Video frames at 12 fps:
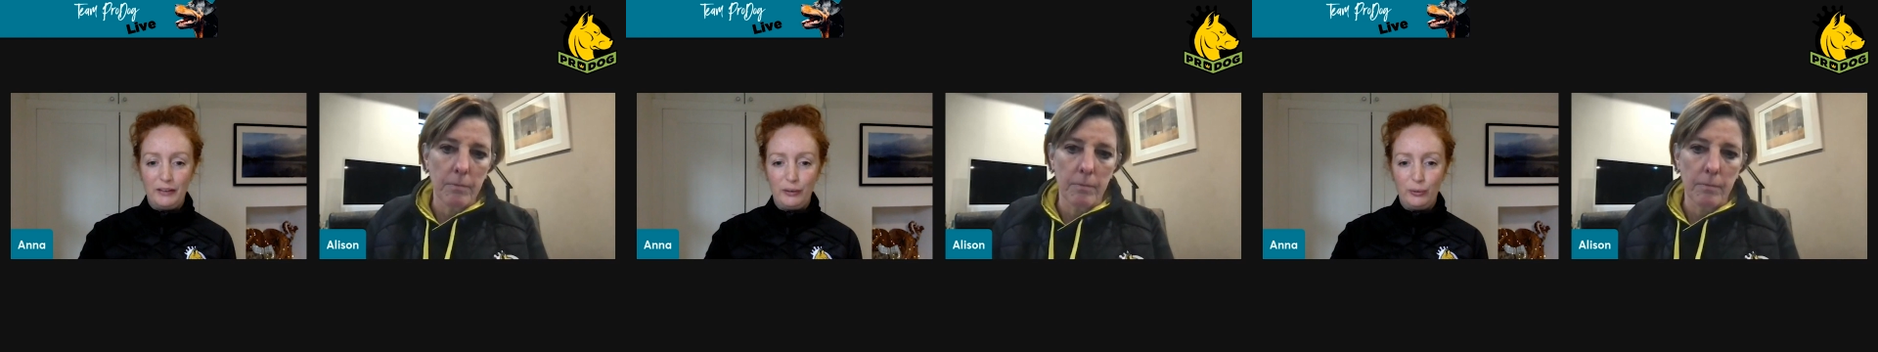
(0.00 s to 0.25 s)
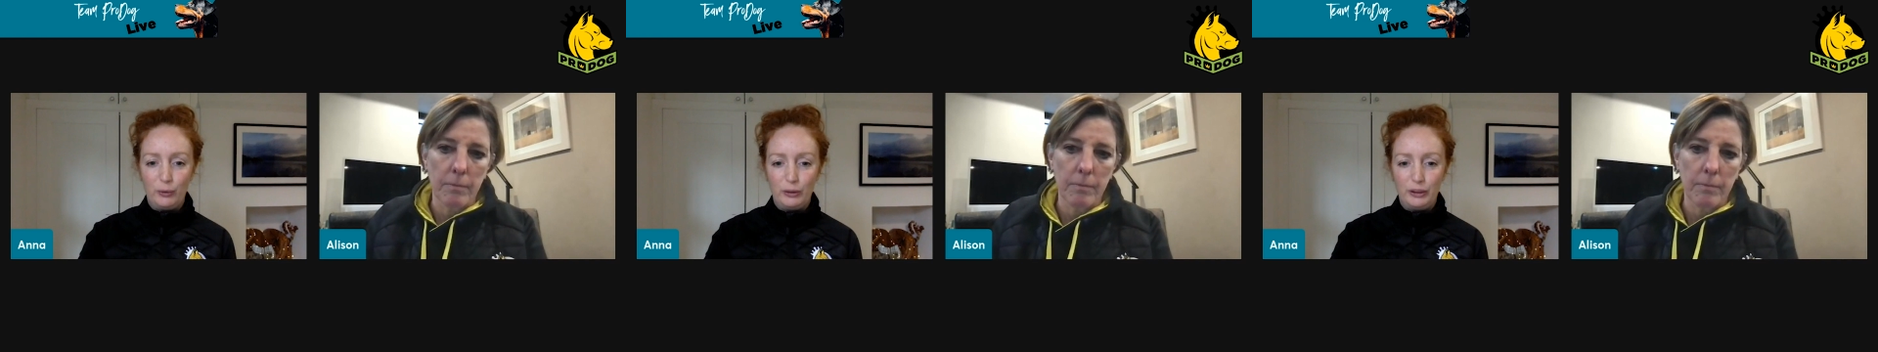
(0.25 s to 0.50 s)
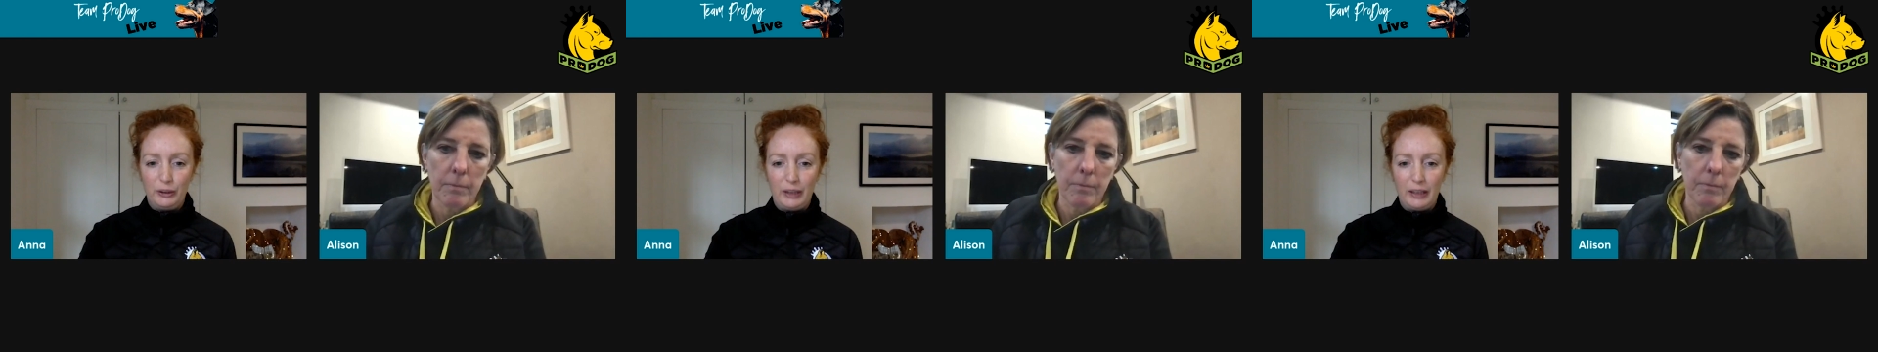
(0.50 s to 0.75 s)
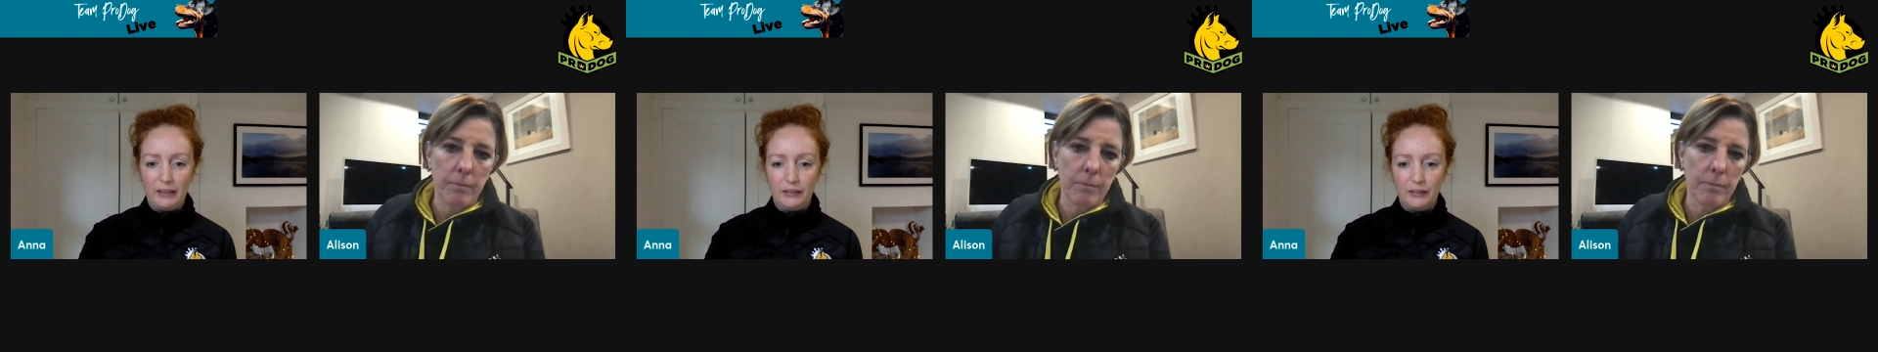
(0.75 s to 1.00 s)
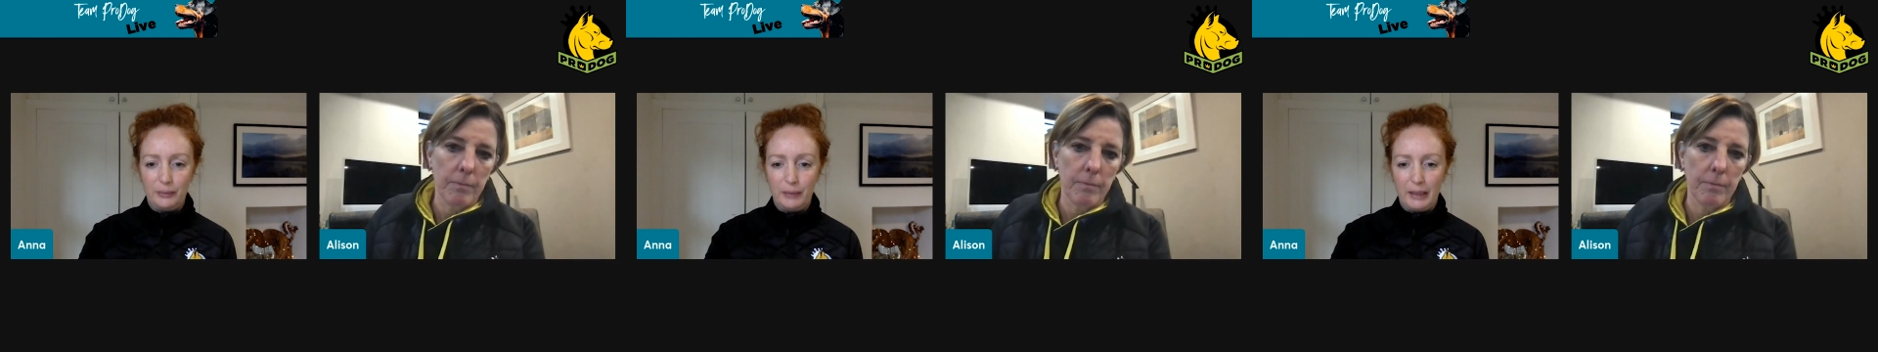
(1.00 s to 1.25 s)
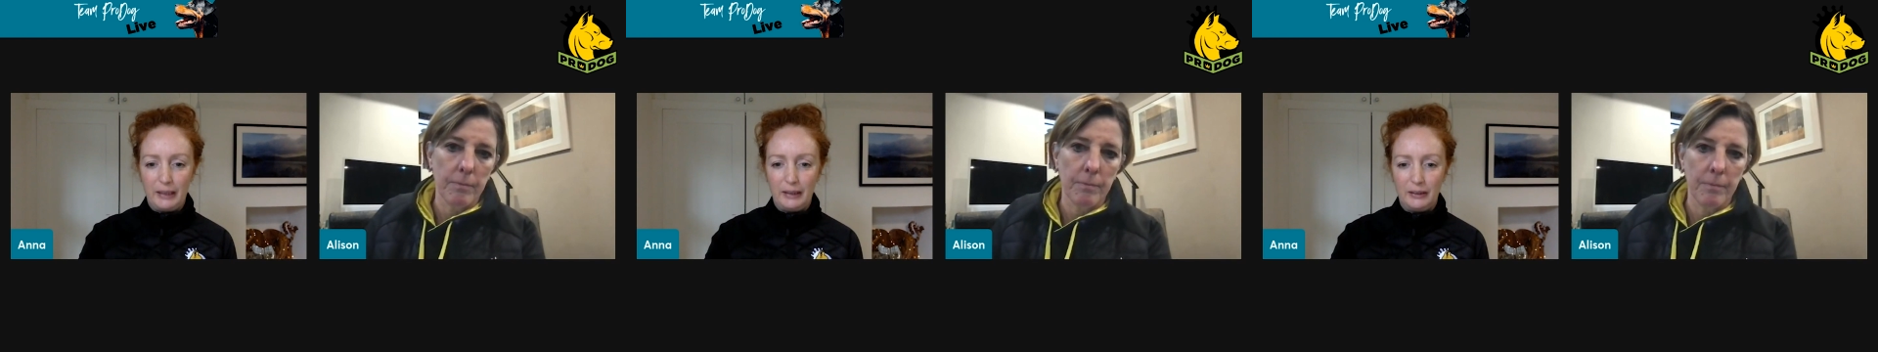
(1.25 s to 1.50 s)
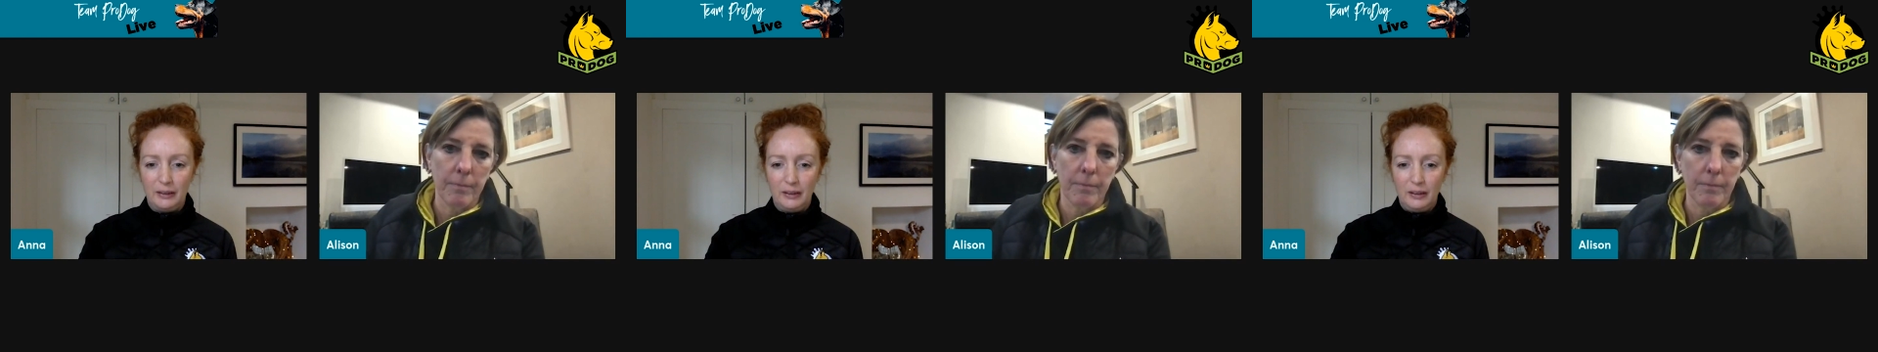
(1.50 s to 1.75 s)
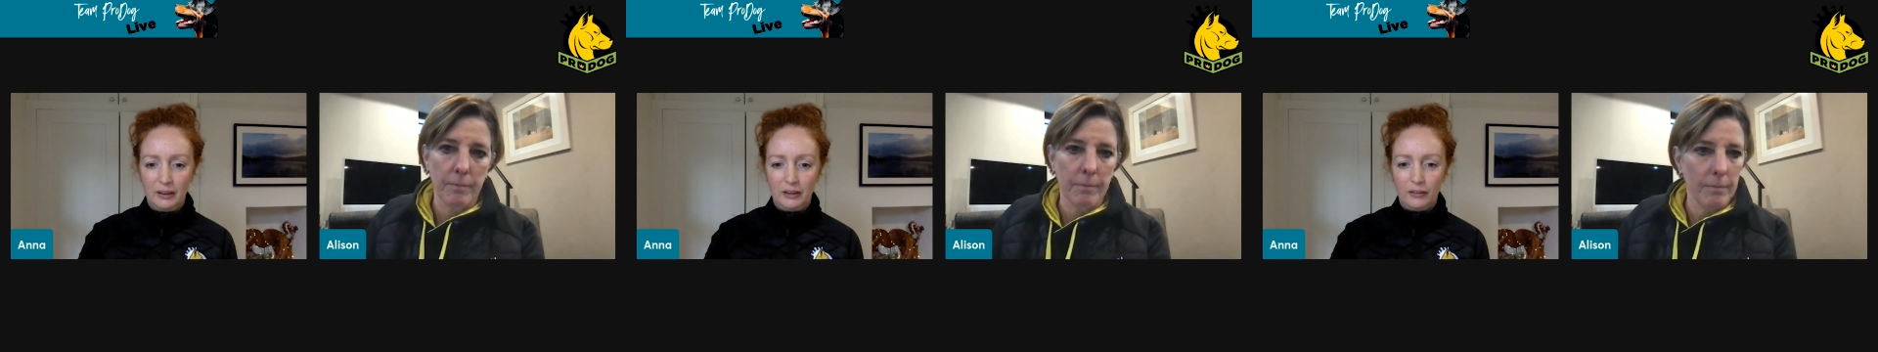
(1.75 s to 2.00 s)
Speaker 1: is one you gave to me, and
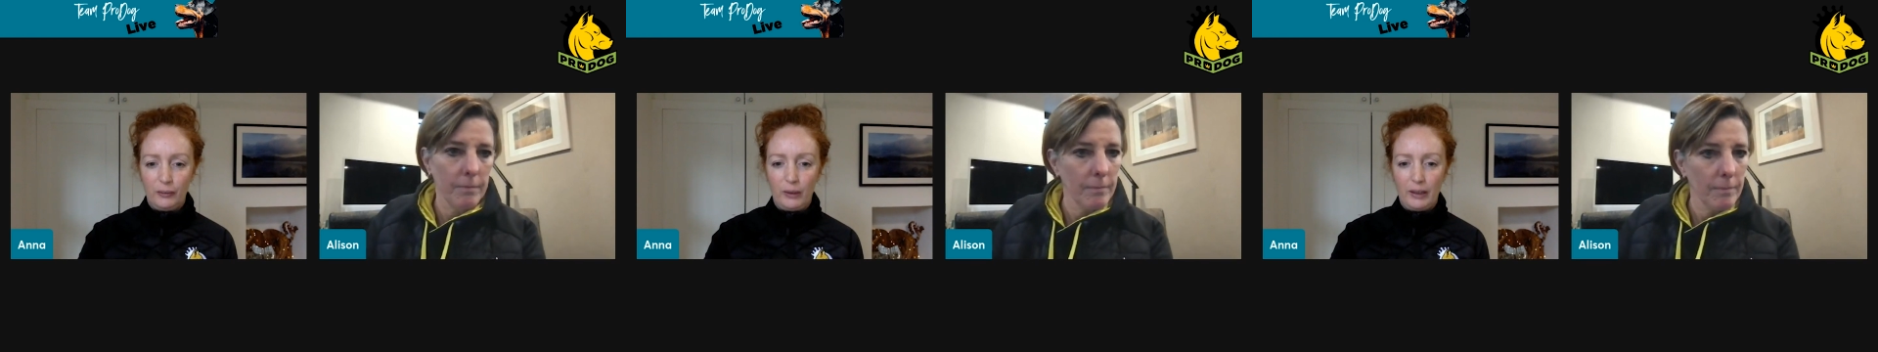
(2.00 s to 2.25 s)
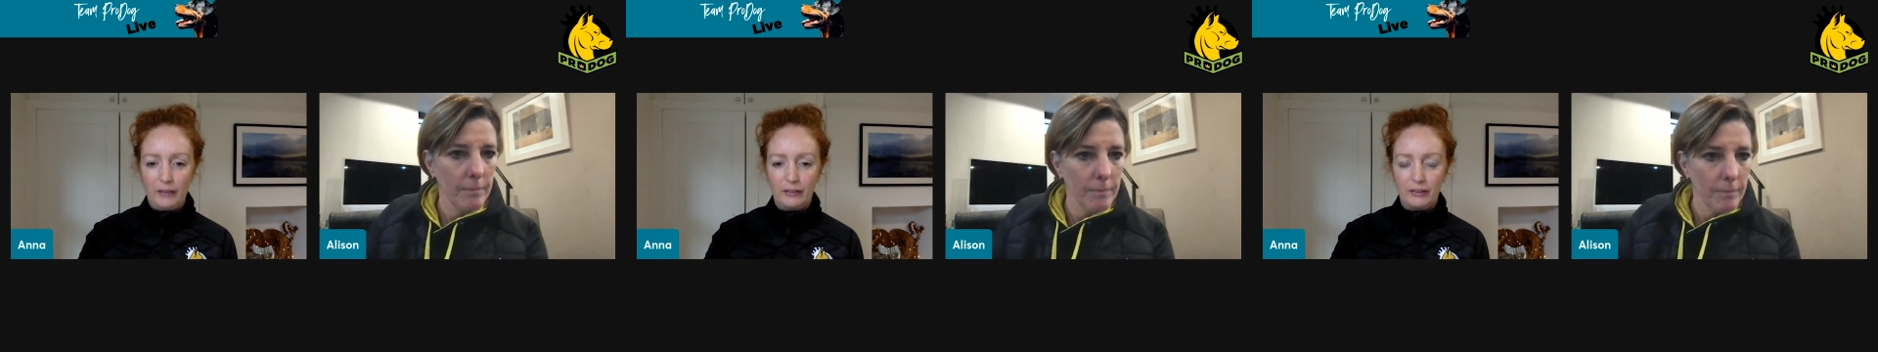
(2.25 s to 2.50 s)
for whatever, I